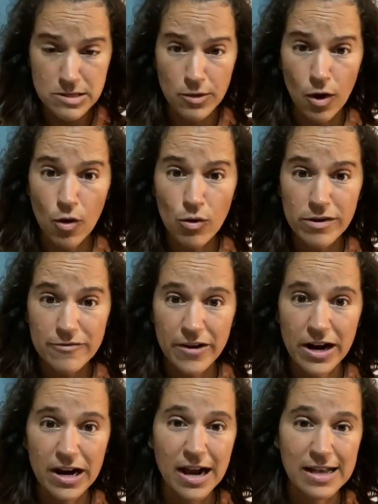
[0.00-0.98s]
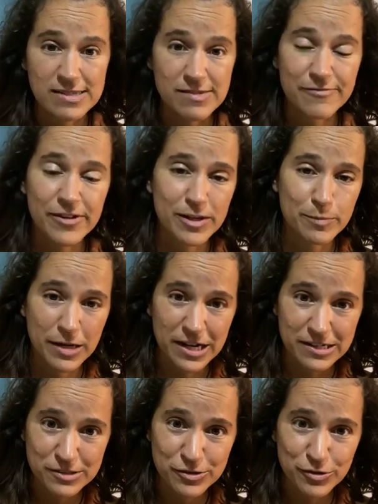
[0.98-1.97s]
So the Holy Fire has some very
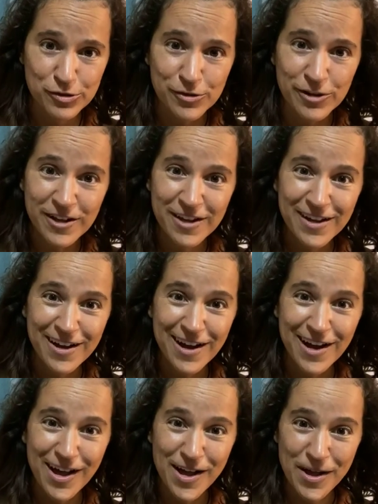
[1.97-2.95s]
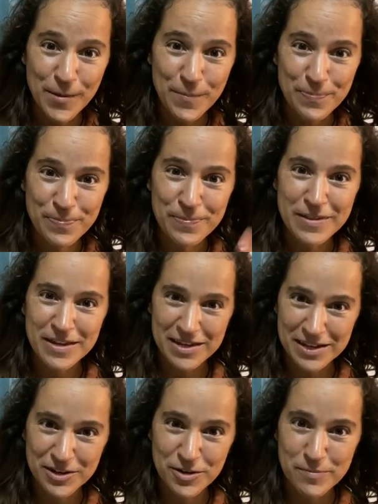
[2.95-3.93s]
practical, um,
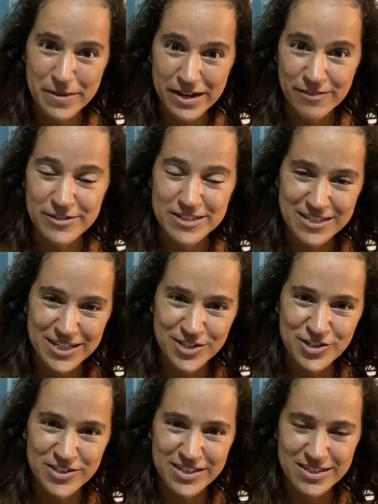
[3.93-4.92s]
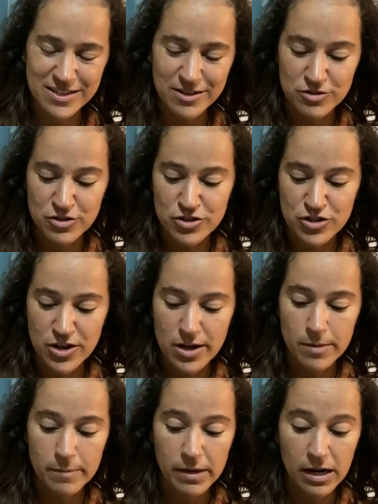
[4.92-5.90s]
you know, manifestations as I was just
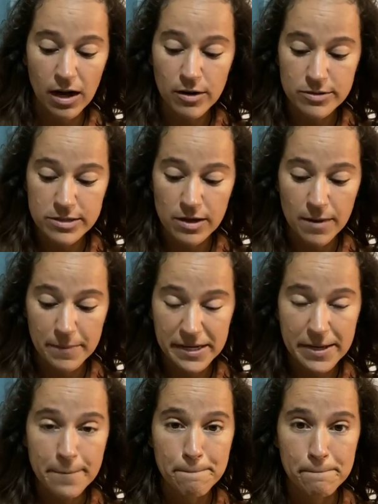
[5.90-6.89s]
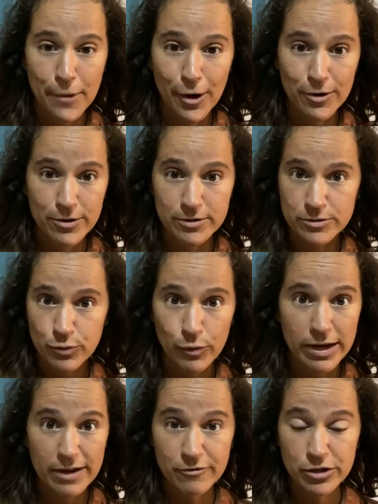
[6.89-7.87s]
sharing, but it also, I mean, it burns
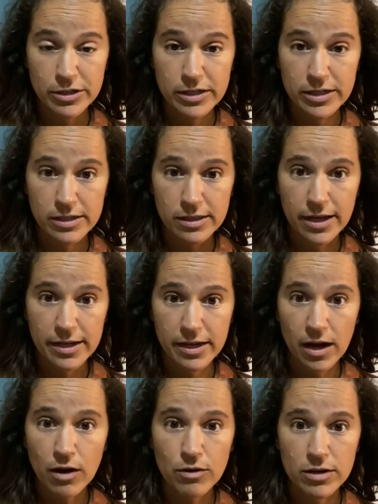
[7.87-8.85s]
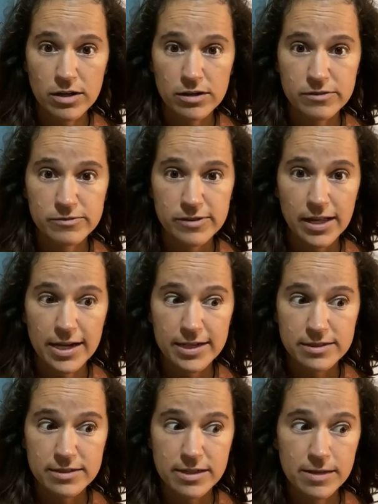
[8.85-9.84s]
whatever you need to let go of.
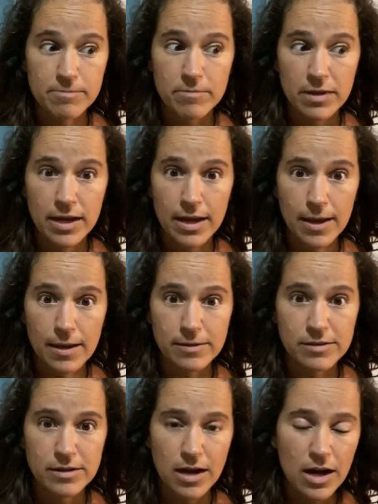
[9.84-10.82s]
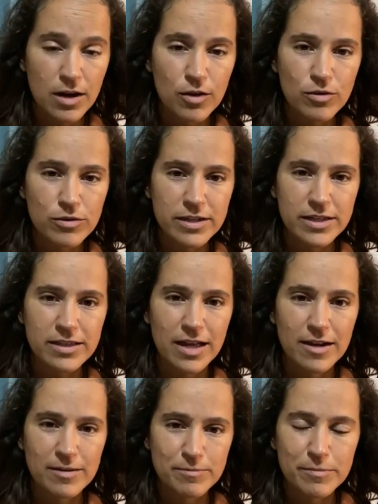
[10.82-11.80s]
Like it, it not only
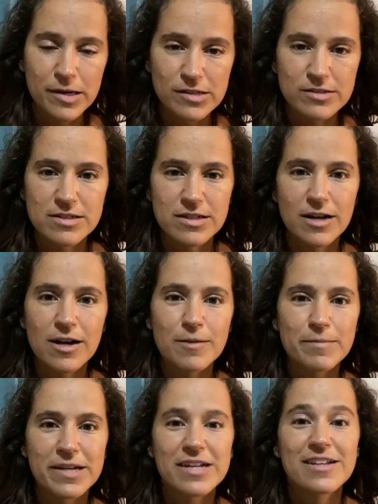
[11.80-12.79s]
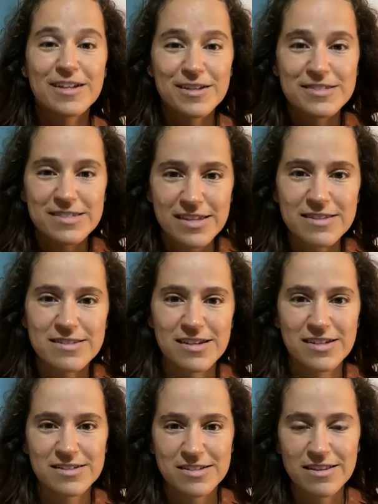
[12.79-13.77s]
like burns it up, but it, it
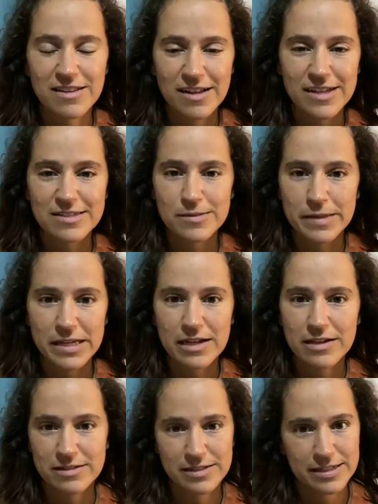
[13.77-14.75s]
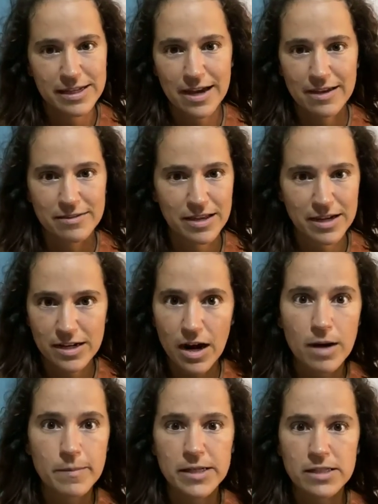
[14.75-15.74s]
sends it into the light to be healed. Again, like
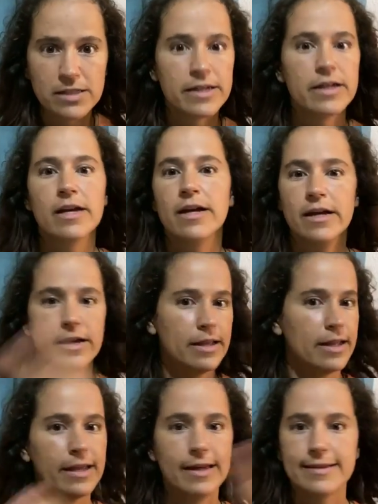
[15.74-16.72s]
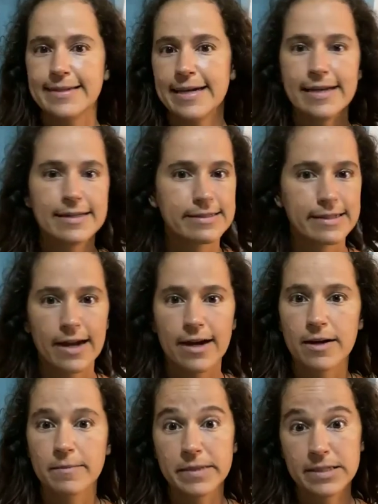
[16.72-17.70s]
karmically, it takes
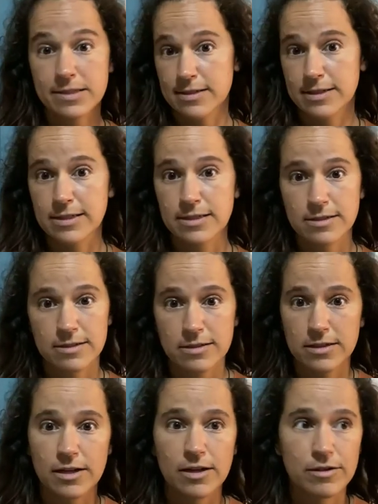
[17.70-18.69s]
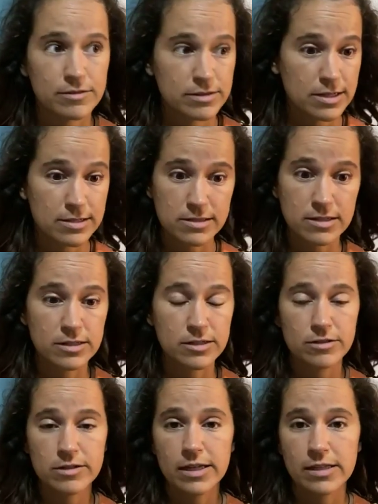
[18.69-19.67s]
care of business. You know, it does the
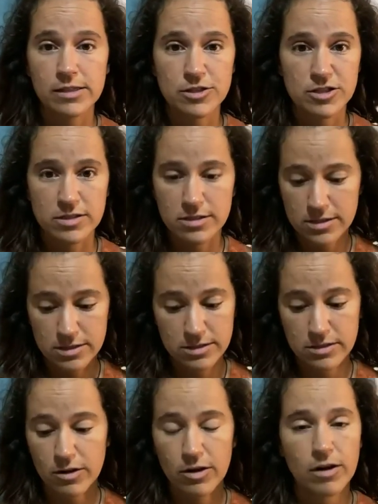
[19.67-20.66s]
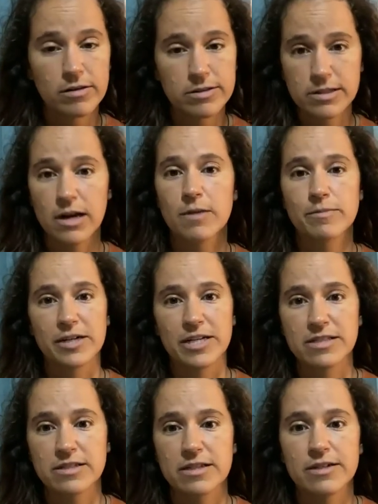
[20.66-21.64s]
due diligence. It's thorough. It's
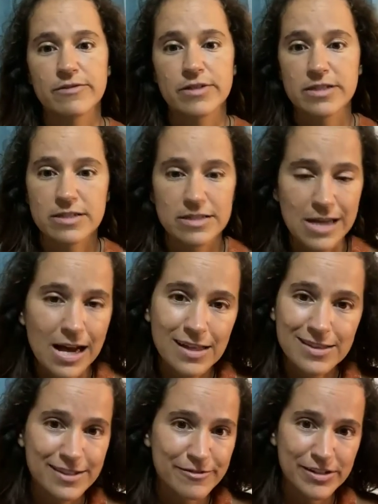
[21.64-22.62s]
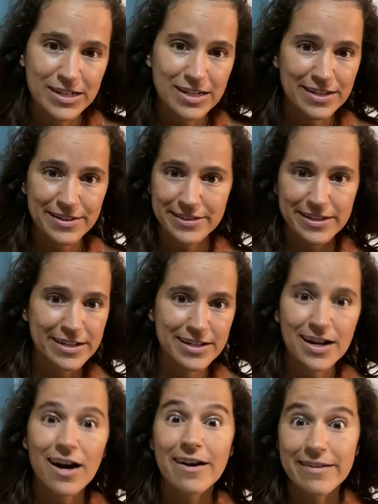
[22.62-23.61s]
comprehensive. It's not leaving
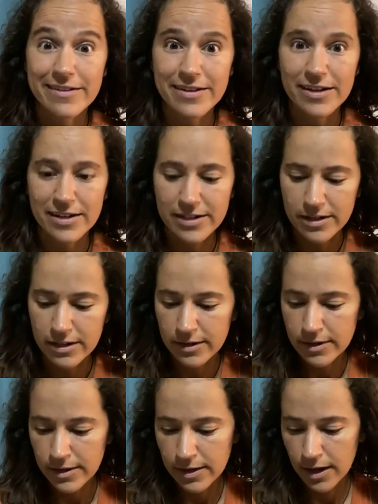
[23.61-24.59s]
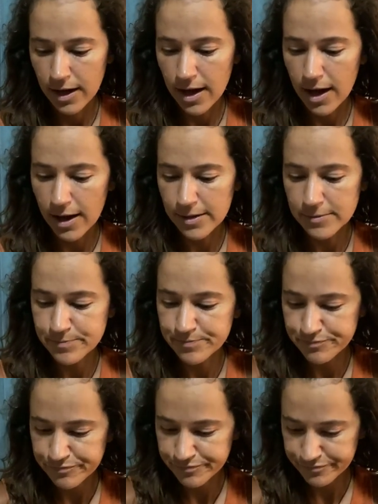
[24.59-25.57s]
anything undone.
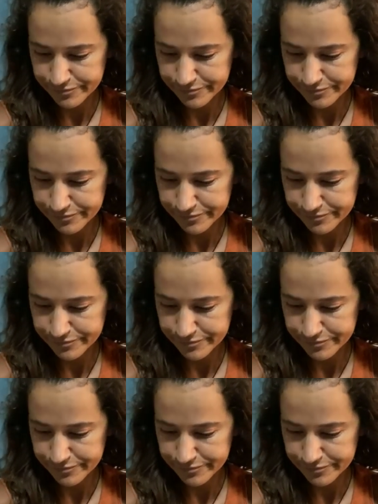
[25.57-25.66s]
Um,